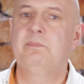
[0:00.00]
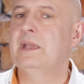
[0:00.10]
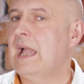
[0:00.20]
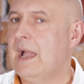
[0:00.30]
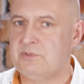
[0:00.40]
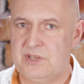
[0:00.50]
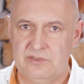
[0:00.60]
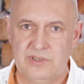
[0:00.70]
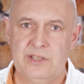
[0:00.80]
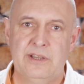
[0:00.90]
perhaps
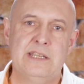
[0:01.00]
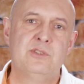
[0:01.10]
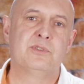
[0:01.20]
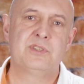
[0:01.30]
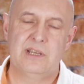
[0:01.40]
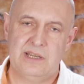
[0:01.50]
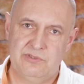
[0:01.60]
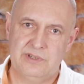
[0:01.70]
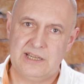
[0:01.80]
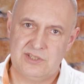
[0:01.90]
overnight or certainly
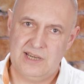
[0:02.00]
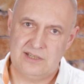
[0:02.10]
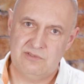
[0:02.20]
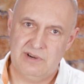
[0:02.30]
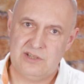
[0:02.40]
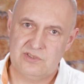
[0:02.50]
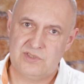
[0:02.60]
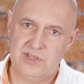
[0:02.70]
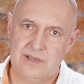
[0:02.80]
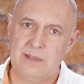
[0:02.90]
for an extended range of
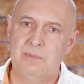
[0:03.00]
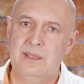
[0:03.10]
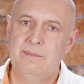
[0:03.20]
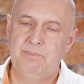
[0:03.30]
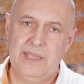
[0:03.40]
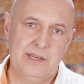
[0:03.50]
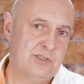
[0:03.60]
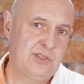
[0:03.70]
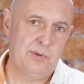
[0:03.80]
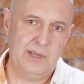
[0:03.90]
time. And a
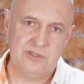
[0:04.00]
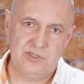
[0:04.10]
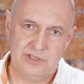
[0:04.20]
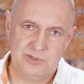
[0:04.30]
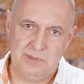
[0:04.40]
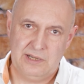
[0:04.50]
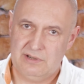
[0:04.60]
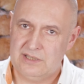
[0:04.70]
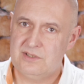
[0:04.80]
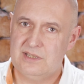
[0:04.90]
2-hour charge
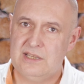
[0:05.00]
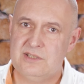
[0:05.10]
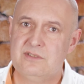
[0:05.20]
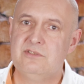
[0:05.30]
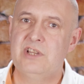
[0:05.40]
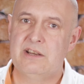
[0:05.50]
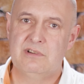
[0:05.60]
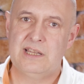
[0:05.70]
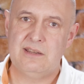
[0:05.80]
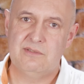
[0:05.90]
period is
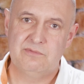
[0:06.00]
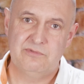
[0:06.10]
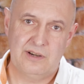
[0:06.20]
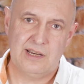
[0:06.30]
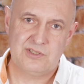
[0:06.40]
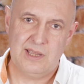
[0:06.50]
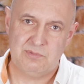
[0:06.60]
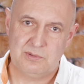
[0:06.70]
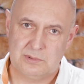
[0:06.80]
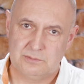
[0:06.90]
generally very
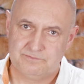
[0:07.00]
acceptable.